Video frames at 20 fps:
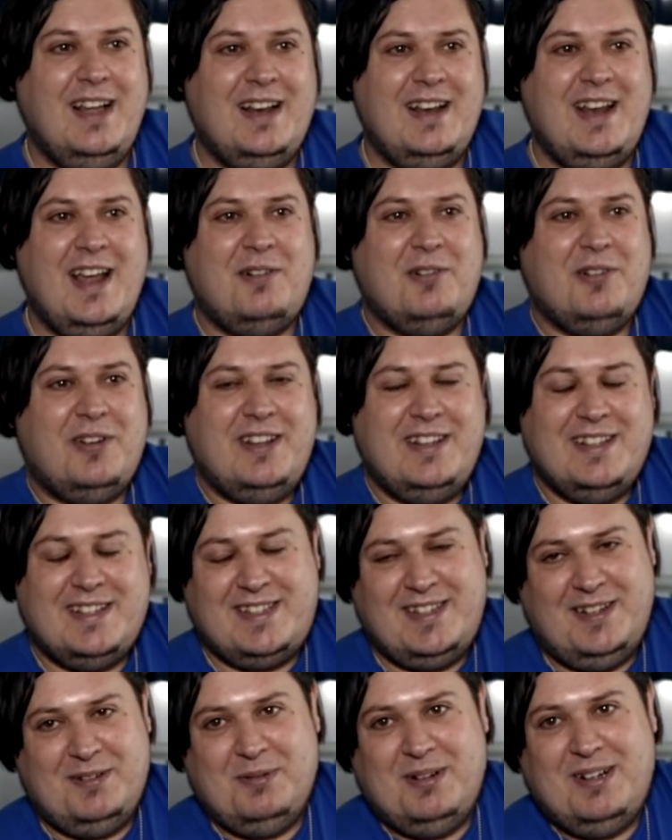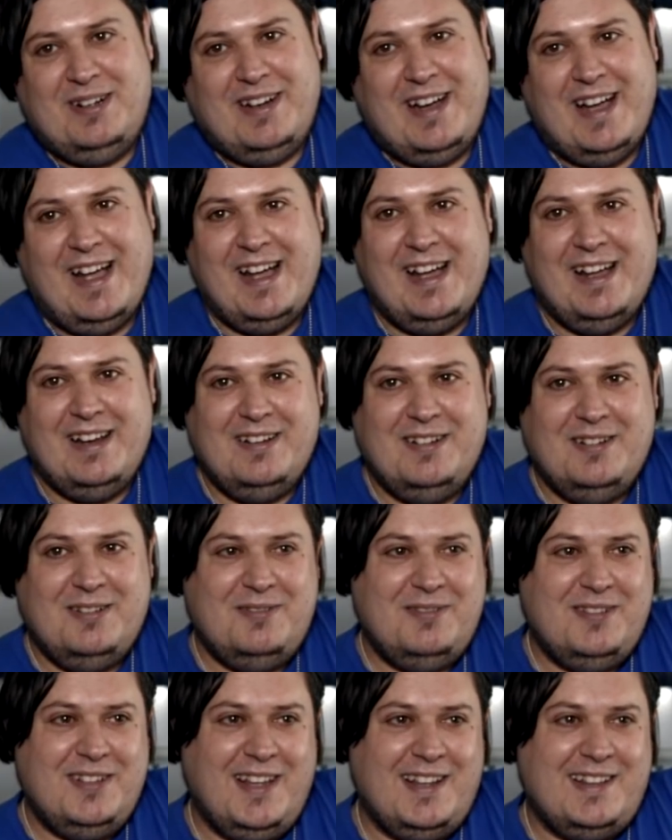Now we're in the cinema, and
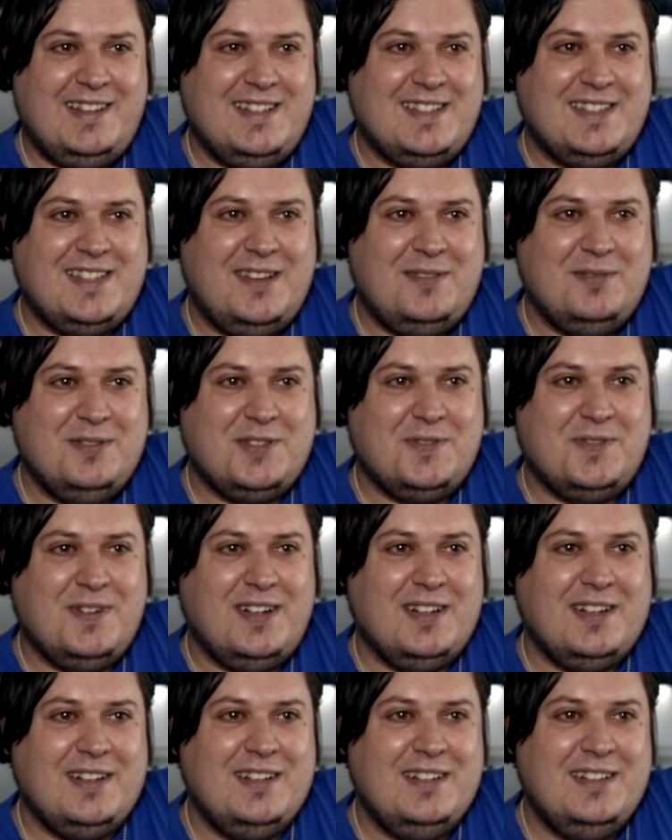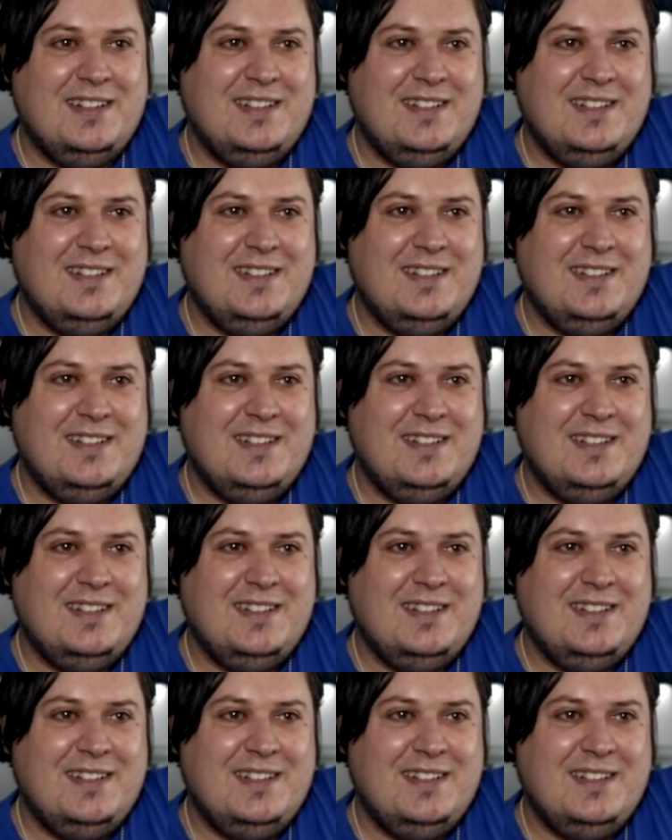we'll let this sequence run.